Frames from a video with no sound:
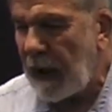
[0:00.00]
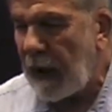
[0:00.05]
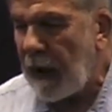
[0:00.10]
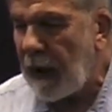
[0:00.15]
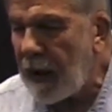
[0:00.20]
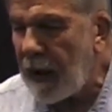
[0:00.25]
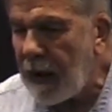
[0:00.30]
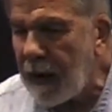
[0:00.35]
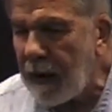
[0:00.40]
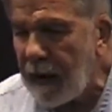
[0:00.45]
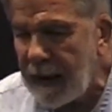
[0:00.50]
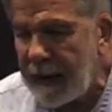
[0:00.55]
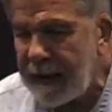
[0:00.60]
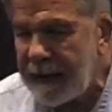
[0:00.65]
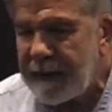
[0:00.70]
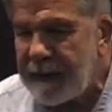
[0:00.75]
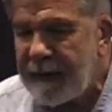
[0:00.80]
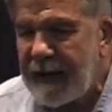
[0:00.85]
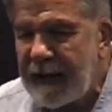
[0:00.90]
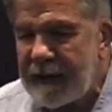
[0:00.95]
the
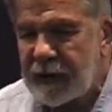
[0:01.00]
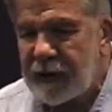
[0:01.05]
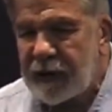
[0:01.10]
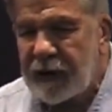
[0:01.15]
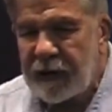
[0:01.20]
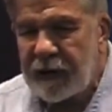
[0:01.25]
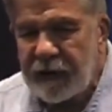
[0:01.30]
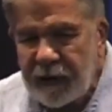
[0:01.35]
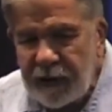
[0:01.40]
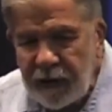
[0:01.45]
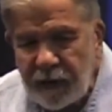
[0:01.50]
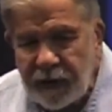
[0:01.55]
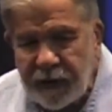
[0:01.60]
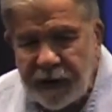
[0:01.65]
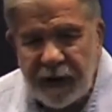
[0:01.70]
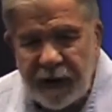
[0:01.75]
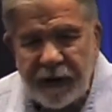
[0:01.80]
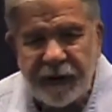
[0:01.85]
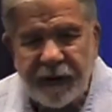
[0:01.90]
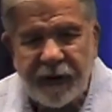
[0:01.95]
harlot that
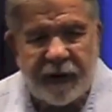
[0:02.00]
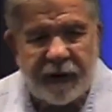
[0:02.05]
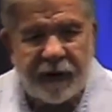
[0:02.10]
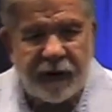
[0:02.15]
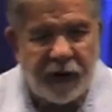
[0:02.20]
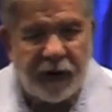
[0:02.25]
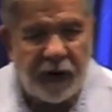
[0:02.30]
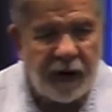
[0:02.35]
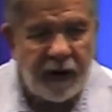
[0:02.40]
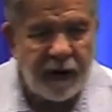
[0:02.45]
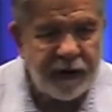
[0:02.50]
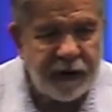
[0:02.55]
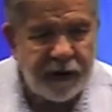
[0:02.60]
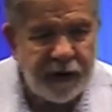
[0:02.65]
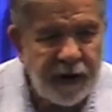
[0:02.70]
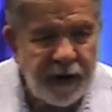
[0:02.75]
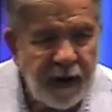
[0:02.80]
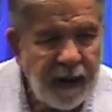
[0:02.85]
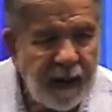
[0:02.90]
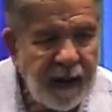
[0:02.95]
seduces the
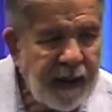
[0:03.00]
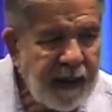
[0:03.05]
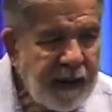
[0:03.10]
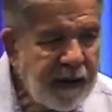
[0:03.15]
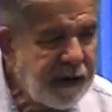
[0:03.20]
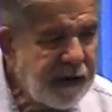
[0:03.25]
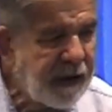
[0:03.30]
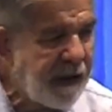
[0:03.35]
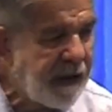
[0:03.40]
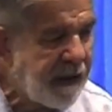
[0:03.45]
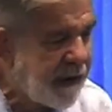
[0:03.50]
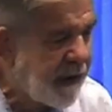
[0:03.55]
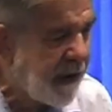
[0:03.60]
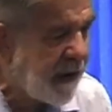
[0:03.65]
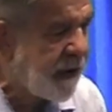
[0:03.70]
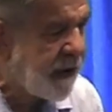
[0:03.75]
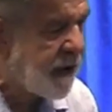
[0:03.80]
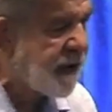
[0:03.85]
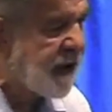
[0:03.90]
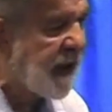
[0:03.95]
church. She is
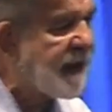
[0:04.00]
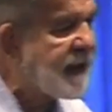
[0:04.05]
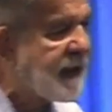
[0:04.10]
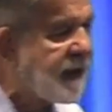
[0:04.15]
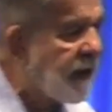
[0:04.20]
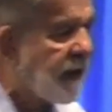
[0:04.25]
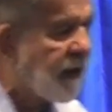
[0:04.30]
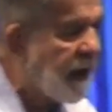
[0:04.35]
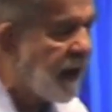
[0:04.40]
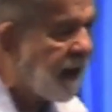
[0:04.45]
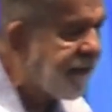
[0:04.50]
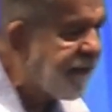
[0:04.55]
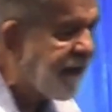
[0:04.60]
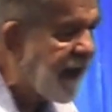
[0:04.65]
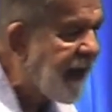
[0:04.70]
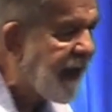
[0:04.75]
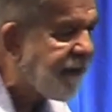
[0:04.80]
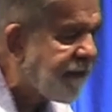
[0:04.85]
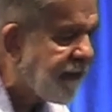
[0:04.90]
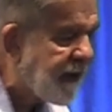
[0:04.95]
the center of
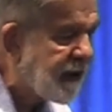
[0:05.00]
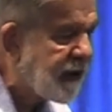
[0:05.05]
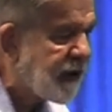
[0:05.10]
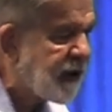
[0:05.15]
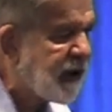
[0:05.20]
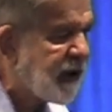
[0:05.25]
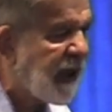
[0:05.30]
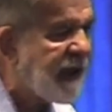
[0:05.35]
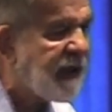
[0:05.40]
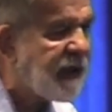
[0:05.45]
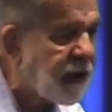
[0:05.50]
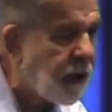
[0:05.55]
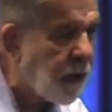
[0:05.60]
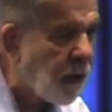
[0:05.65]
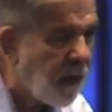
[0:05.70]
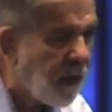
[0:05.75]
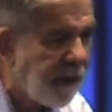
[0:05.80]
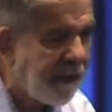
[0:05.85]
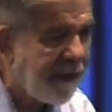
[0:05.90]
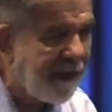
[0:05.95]
every
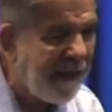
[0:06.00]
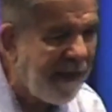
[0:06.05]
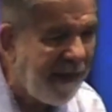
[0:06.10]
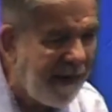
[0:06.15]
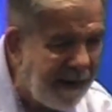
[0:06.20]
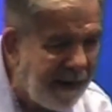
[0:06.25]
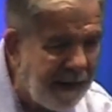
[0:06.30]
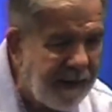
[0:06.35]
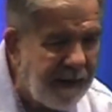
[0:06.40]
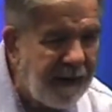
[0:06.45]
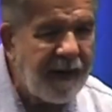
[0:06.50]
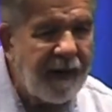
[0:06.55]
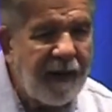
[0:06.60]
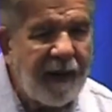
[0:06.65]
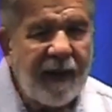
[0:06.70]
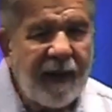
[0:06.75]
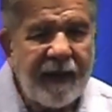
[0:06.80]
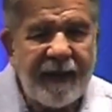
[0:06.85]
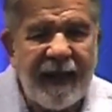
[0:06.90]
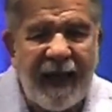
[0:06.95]
sensual thing
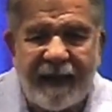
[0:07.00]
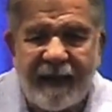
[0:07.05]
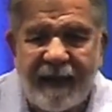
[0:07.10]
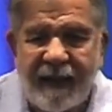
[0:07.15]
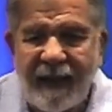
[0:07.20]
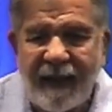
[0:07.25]
that